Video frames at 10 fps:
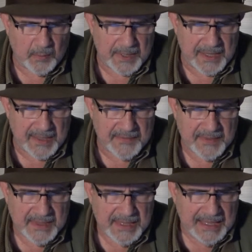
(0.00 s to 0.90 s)
with
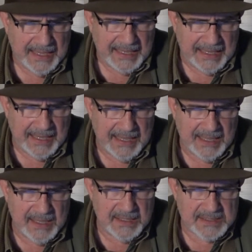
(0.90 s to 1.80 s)

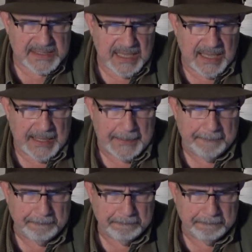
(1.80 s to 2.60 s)
is uh,